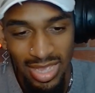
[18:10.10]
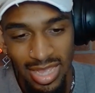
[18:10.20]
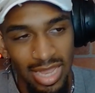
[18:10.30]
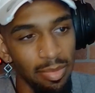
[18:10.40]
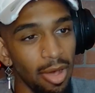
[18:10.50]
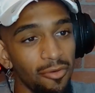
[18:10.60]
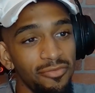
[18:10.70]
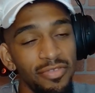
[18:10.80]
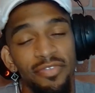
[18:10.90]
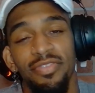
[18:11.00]
and about
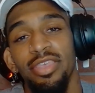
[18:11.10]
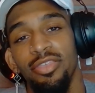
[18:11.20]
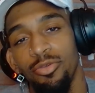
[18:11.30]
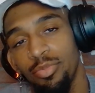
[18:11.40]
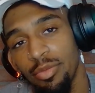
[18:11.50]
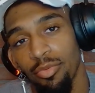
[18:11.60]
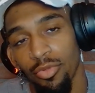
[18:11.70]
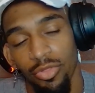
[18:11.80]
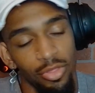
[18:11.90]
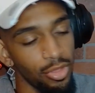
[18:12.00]
50 of you
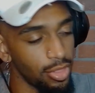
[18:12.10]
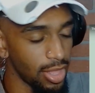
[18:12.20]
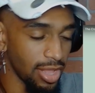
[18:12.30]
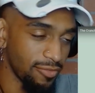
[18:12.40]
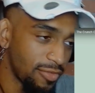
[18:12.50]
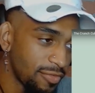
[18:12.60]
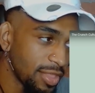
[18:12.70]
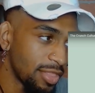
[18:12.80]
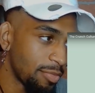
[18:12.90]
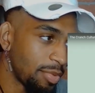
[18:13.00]
people, like
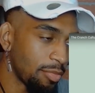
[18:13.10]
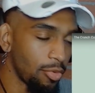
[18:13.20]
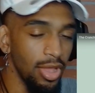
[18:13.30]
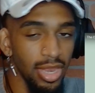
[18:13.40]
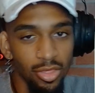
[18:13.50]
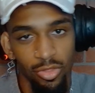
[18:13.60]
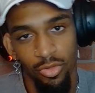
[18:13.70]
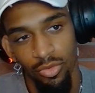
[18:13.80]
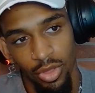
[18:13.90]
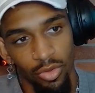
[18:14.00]
50 of the people in the
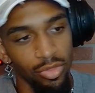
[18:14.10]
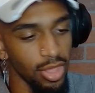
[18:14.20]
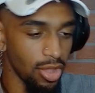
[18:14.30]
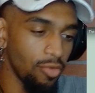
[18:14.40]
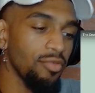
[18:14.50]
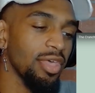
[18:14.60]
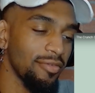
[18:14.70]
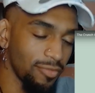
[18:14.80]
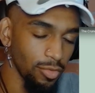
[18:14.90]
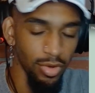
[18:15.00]
studio, say over
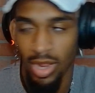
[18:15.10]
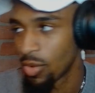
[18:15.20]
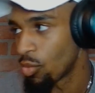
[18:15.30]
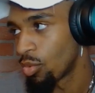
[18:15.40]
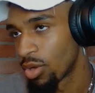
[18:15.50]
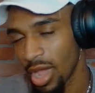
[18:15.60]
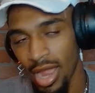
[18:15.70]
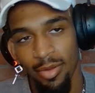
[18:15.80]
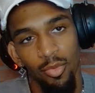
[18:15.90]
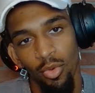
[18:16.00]
that Fortnite,
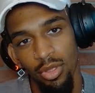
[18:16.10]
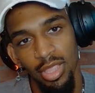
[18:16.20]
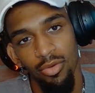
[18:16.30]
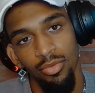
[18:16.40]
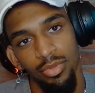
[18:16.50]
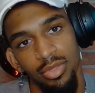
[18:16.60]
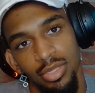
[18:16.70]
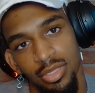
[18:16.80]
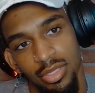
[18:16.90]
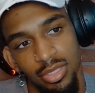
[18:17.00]
got up and walked out.
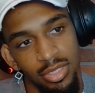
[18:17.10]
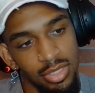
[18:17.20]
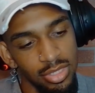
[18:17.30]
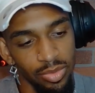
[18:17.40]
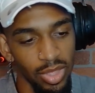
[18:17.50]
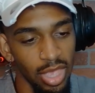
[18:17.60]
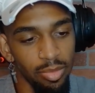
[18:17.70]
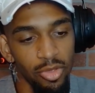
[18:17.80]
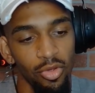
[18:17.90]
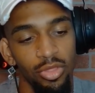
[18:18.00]
So we
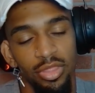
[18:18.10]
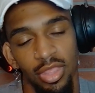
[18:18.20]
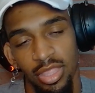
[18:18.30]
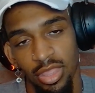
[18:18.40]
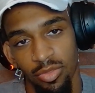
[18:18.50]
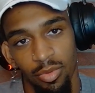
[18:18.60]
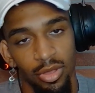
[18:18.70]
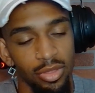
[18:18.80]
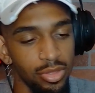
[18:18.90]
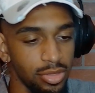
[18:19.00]
can't be crunching like this, bro.
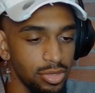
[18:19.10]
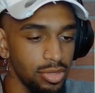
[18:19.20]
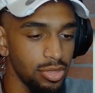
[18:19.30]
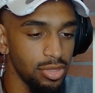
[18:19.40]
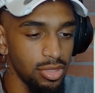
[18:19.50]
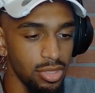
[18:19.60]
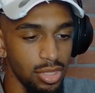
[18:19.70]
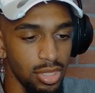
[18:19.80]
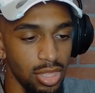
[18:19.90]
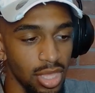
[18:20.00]

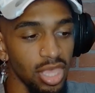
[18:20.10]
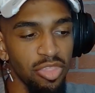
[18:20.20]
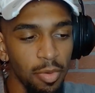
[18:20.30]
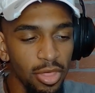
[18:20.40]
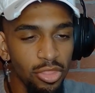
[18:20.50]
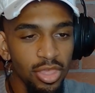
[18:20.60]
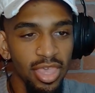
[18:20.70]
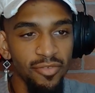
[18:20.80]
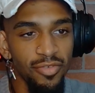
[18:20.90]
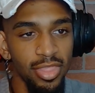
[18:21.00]
Like, especially
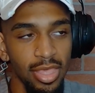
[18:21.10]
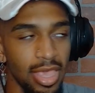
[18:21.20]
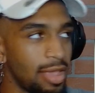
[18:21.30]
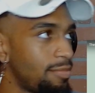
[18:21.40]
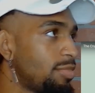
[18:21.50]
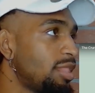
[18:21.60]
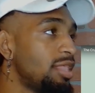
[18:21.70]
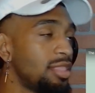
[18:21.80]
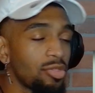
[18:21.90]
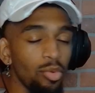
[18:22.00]
if it's a game.
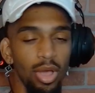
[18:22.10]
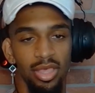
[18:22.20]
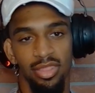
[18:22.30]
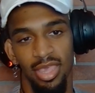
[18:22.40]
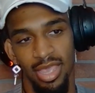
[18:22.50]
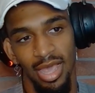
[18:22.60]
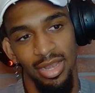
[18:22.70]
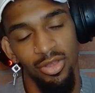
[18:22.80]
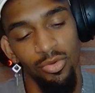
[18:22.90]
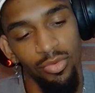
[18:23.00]
This is why I say I
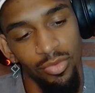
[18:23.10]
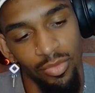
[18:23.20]
don't